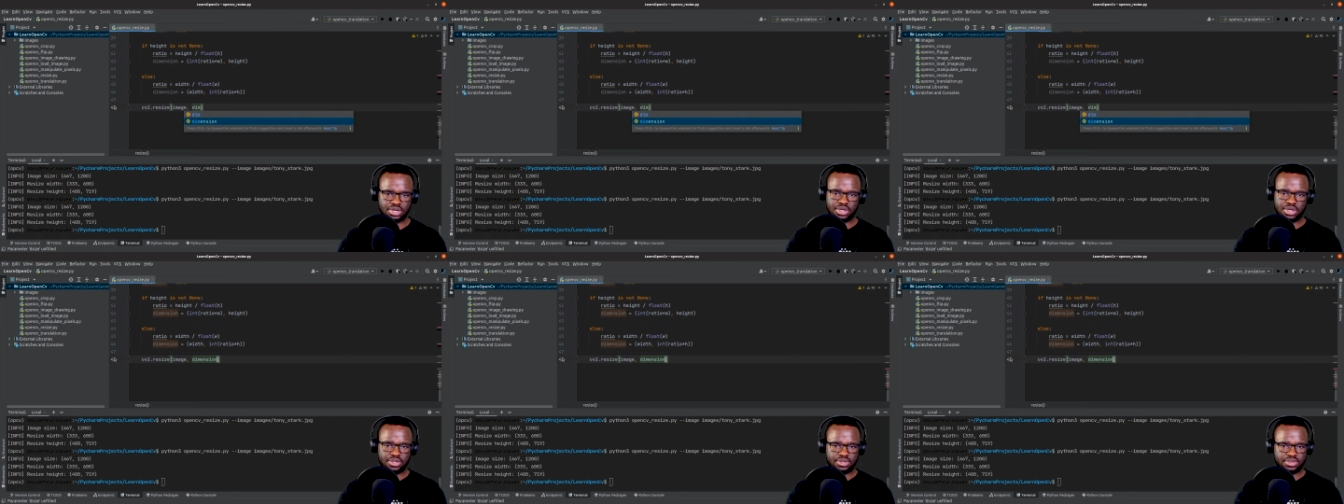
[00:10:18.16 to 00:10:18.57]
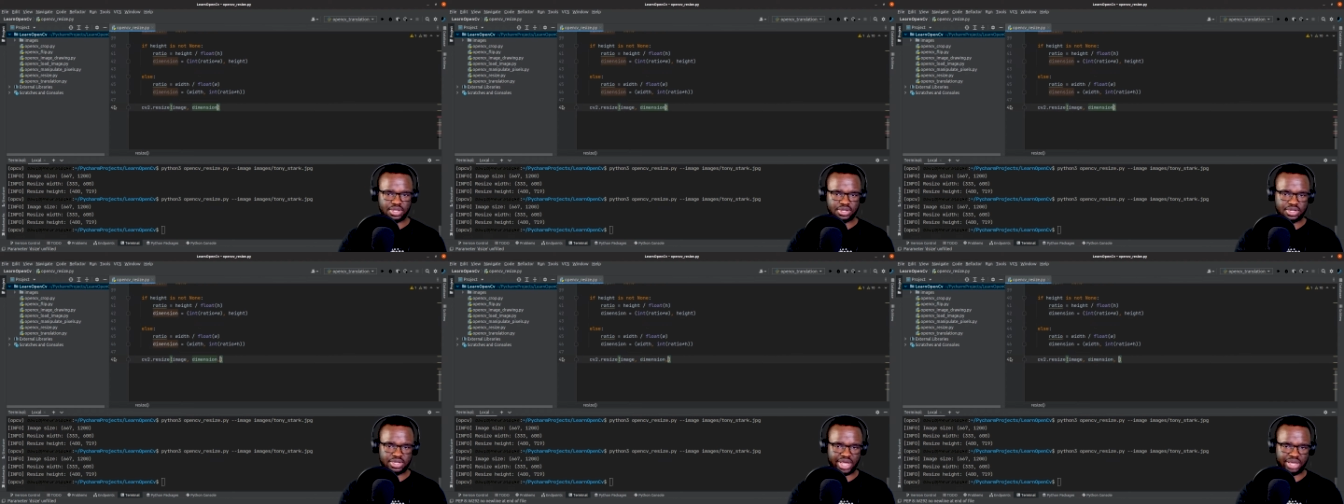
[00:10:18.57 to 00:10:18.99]
then
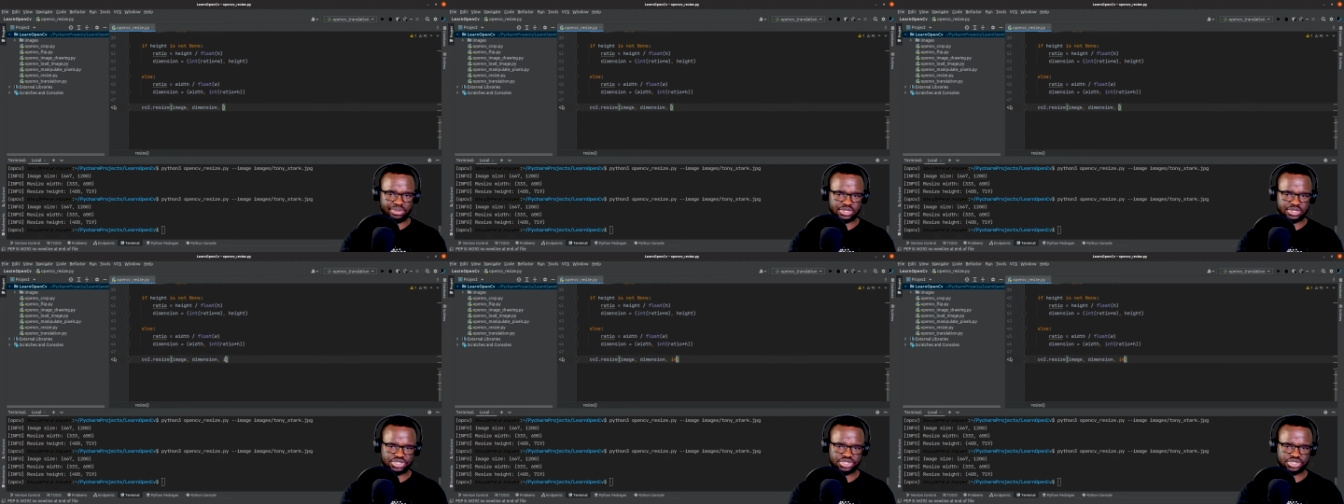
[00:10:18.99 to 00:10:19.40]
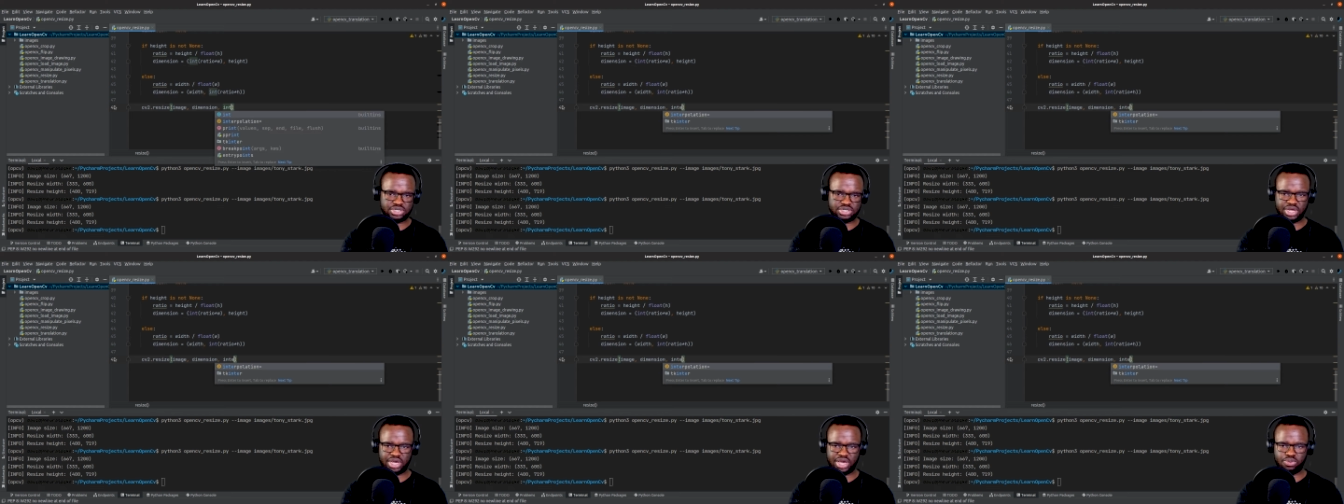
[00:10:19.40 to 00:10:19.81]
the dimension,
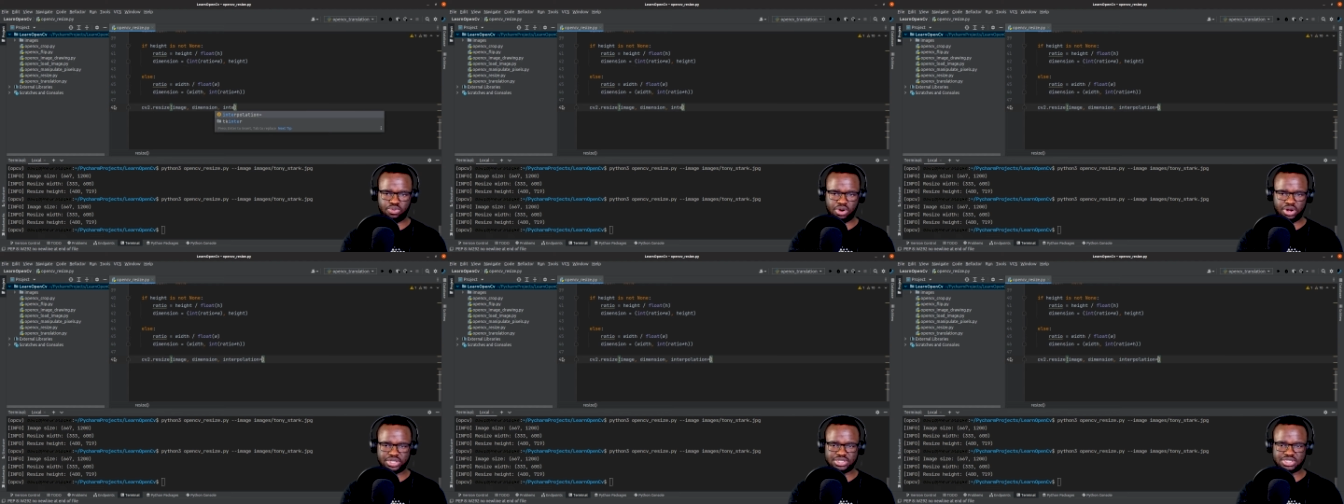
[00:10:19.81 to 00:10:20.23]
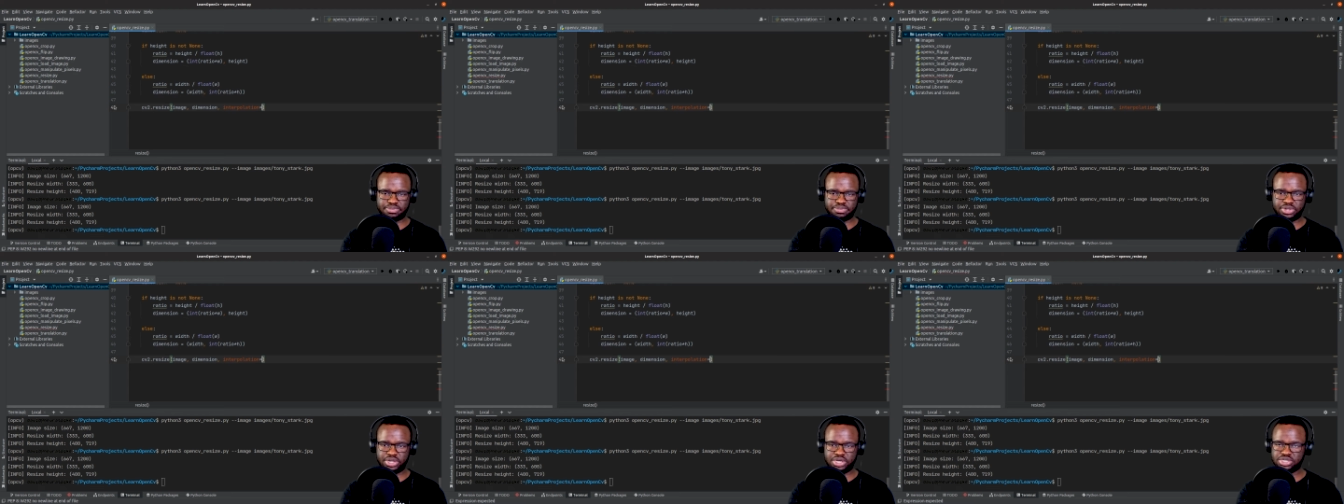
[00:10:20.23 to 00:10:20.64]
and what
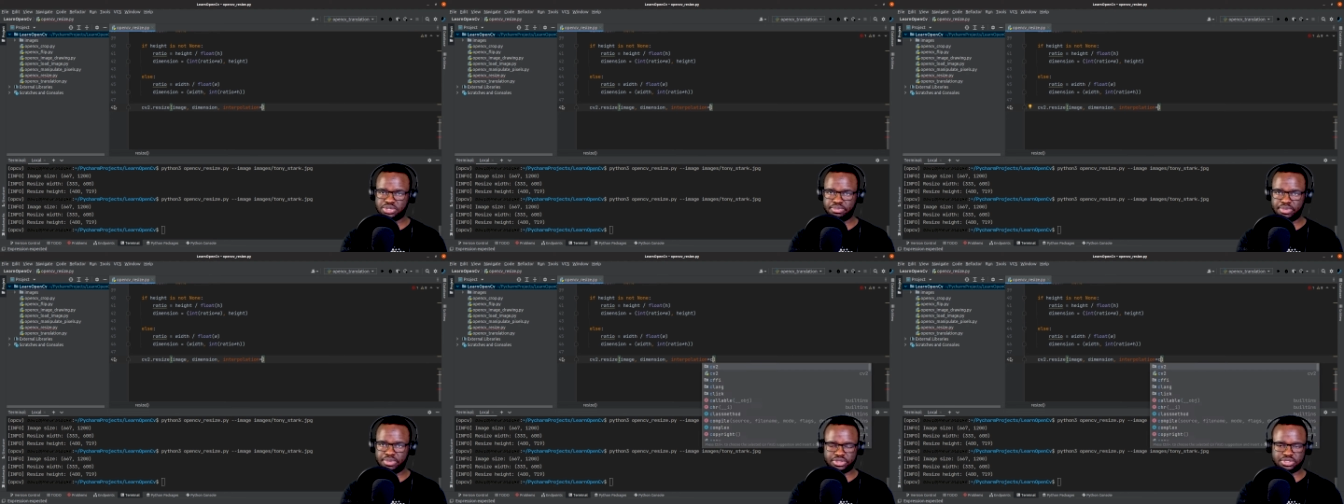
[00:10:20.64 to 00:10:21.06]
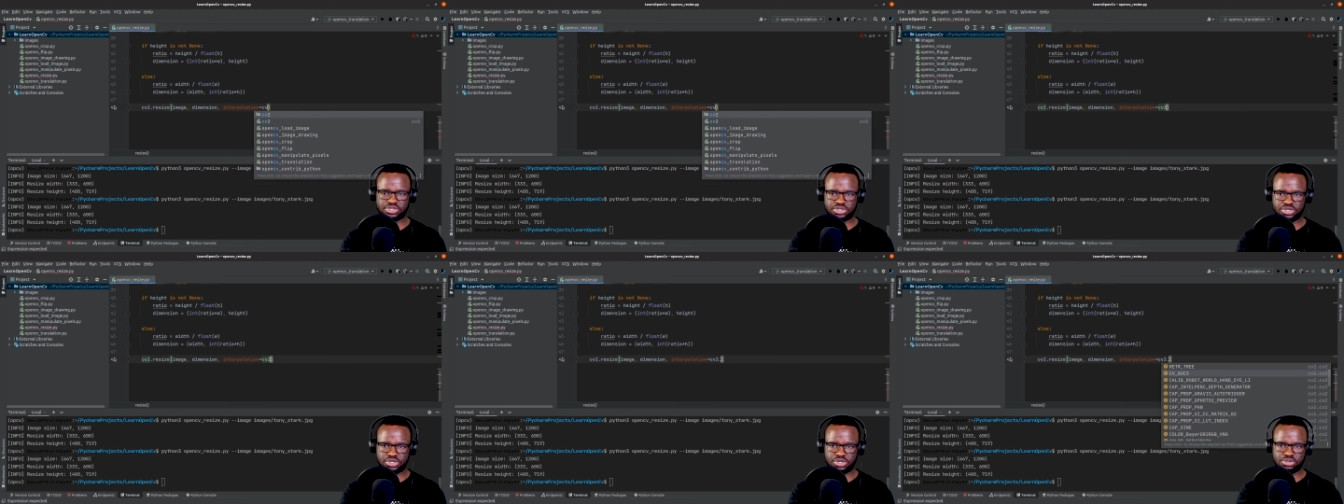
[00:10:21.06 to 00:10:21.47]
interpolation method to
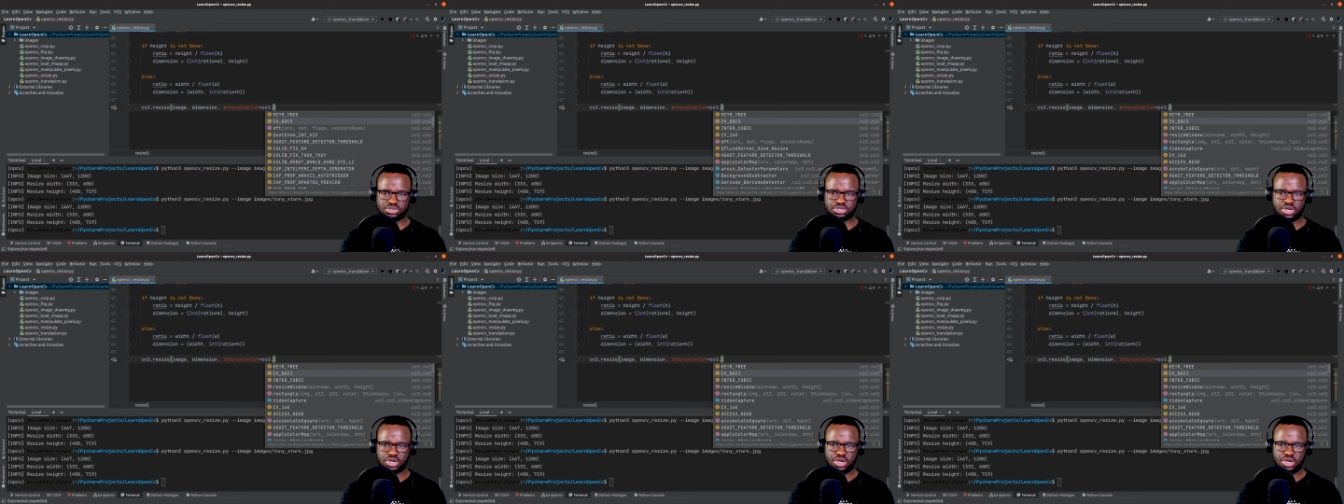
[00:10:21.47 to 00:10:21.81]
use.